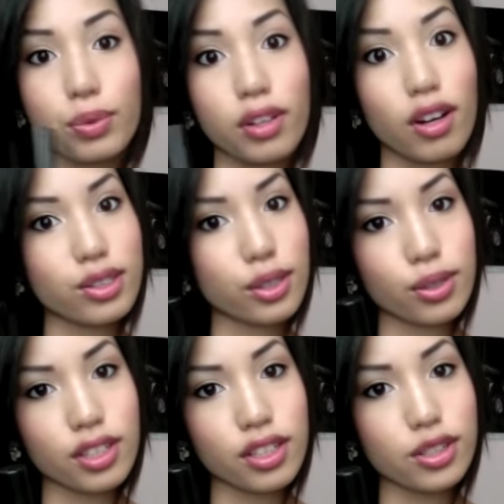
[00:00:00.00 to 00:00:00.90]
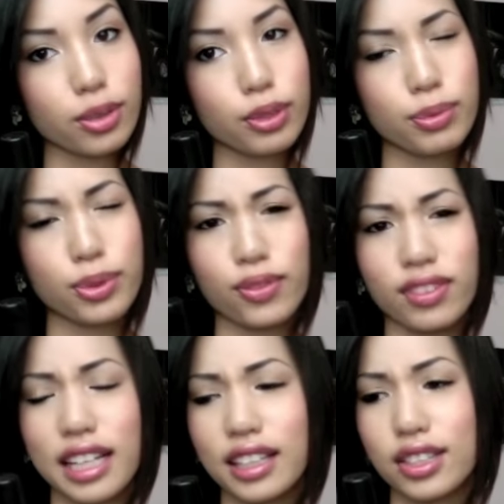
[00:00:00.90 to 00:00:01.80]
This one also goes on super smooth,
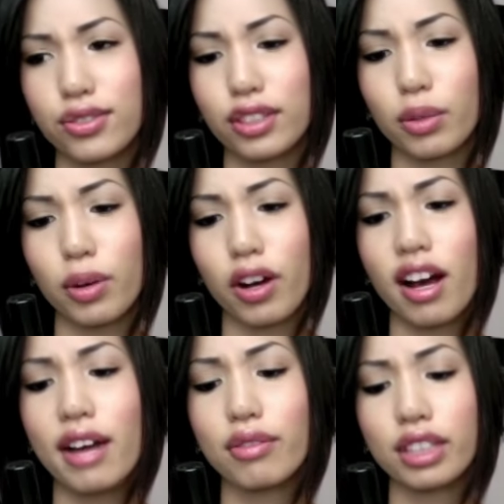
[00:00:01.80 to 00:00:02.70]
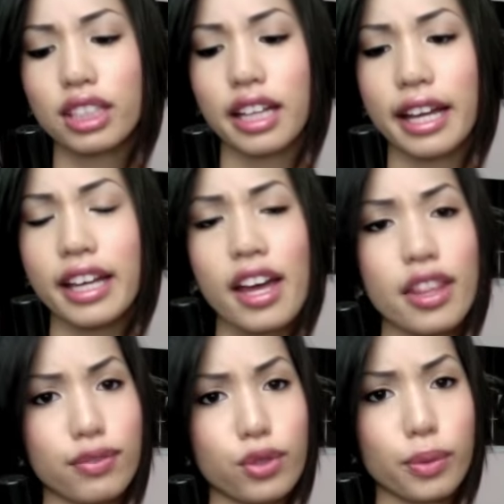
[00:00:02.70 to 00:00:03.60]
lengthens really well. I really like
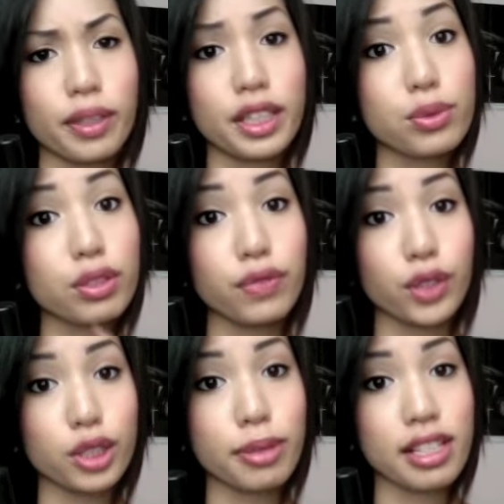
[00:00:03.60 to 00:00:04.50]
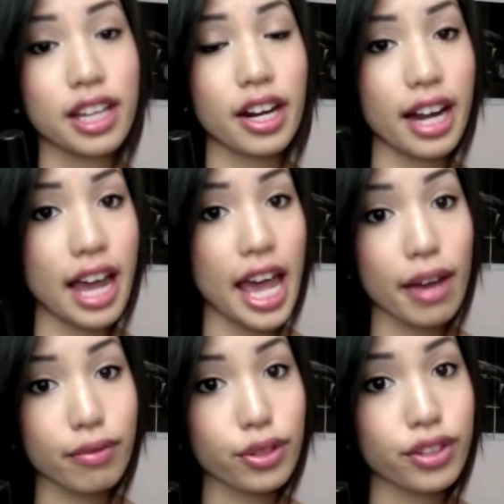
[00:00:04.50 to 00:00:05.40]
the formula. This was the first mascara
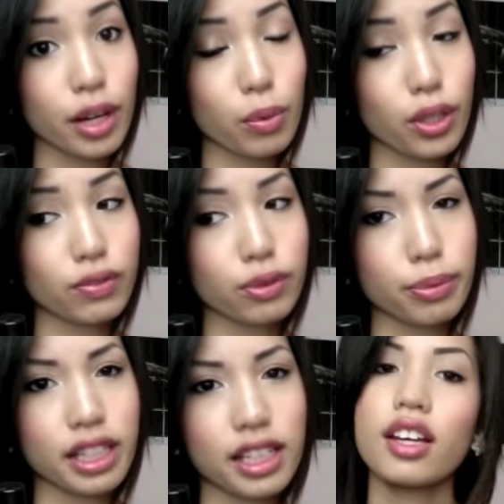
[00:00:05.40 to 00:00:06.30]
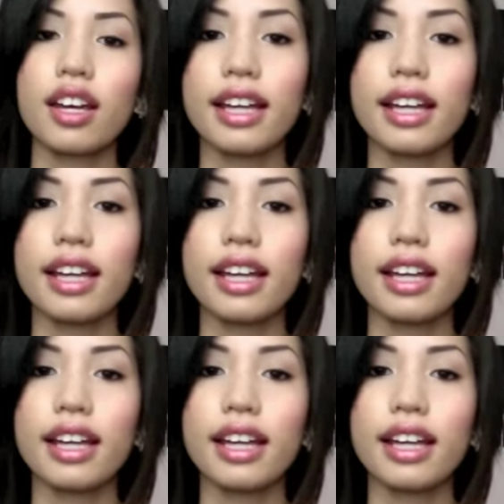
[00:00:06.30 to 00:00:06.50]
ever that worked for me.